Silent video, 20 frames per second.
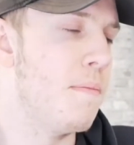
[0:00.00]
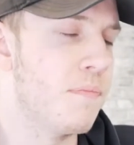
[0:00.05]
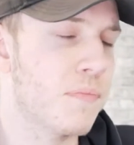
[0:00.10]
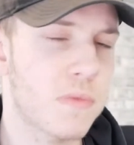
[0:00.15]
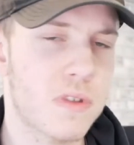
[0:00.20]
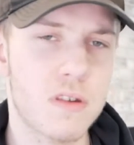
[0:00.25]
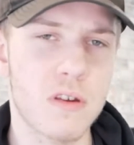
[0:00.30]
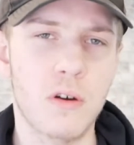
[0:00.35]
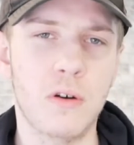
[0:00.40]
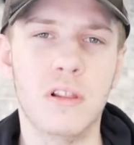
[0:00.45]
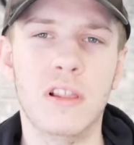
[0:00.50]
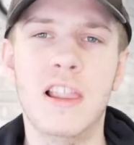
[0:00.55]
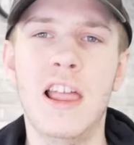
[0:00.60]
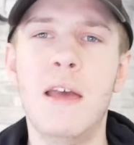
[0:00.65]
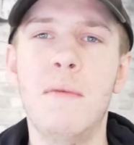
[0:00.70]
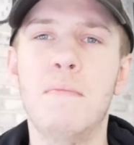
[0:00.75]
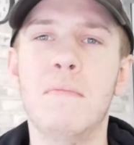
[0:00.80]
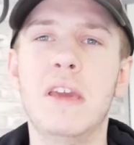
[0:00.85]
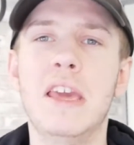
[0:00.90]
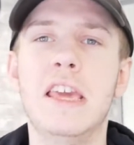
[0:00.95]
So
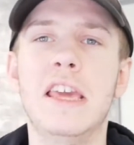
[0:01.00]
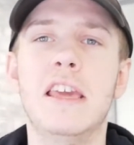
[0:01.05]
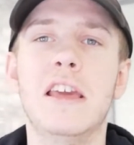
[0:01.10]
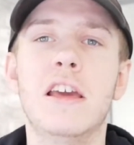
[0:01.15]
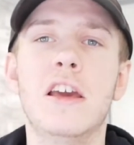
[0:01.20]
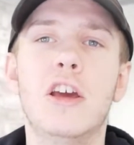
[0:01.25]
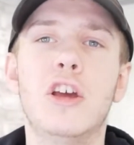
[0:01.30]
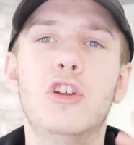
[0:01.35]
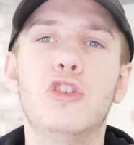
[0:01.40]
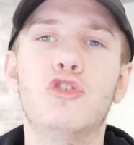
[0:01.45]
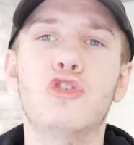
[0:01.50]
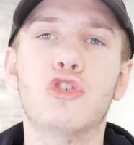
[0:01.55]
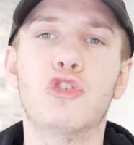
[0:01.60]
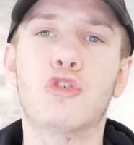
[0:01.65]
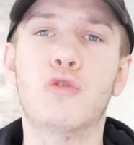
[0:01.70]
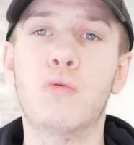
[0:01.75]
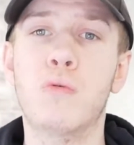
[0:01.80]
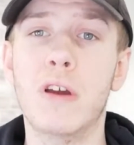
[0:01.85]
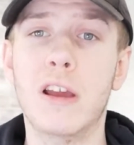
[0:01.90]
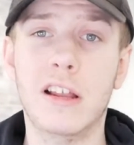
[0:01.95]
let me
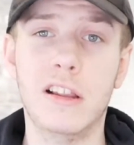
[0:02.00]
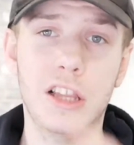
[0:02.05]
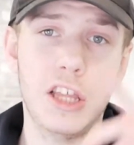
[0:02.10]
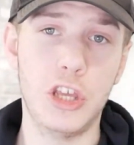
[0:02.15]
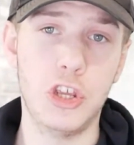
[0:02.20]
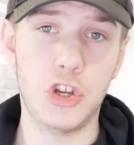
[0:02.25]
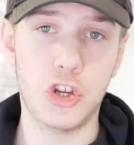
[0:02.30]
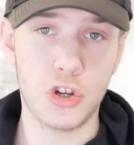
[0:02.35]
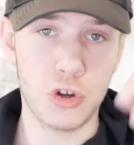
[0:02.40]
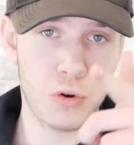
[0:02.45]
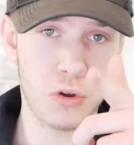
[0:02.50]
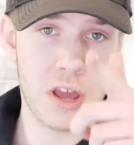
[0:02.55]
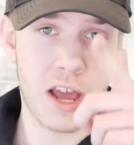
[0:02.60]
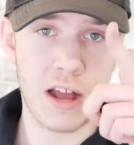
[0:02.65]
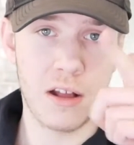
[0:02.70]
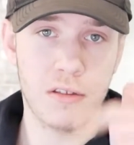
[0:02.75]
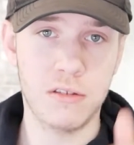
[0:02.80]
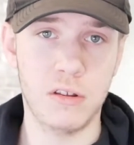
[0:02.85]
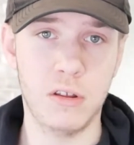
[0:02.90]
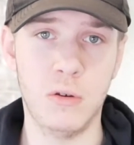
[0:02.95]
just quickly show you
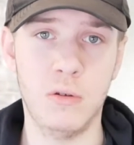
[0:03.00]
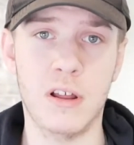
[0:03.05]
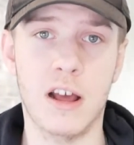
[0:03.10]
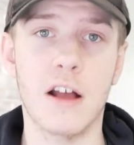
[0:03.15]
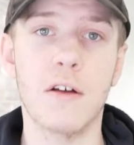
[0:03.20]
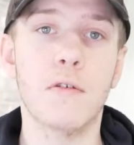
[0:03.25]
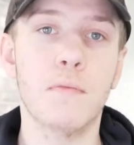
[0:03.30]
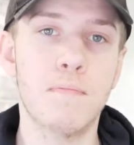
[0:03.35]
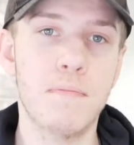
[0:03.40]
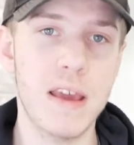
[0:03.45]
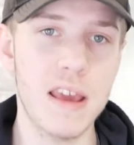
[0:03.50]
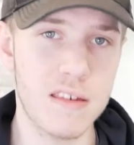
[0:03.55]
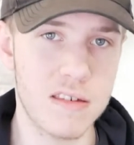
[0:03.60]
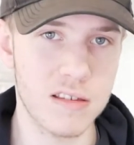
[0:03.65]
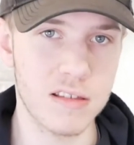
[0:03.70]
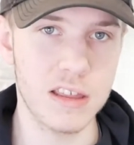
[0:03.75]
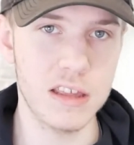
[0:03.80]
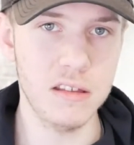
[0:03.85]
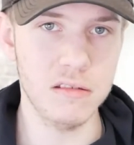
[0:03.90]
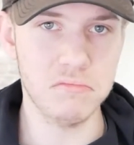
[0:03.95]
how to do that.
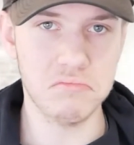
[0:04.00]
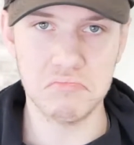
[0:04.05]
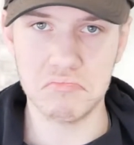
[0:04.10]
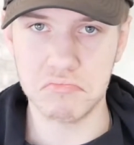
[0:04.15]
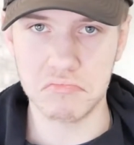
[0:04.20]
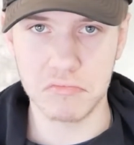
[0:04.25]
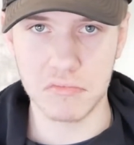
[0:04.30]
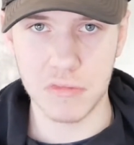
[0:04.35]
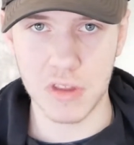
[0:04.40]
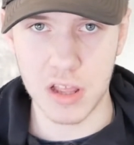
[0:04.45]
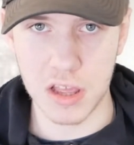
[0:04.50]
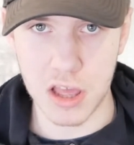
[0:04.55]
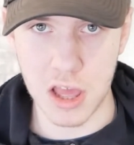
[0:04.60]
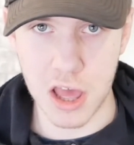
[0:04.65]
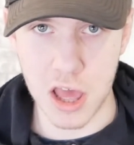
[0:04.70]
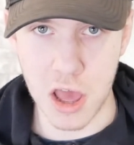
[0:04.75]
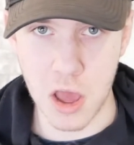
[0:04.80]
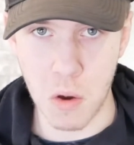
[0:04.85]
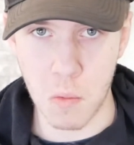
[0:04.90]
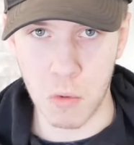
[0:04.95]
Basically,
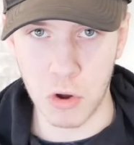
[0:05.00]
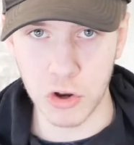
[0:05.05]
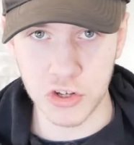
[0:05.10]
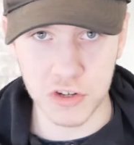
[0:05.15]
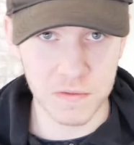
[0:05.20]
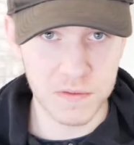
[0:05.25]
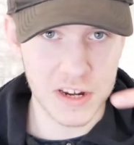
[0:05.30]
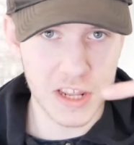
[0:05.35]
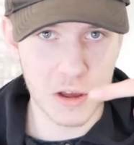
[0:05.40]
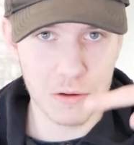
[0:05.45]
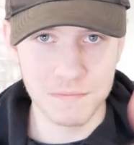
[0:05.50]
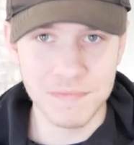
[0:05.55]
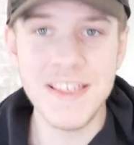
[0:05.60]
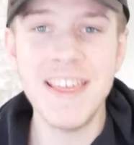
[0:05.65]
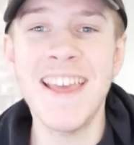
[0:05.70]
watch the video.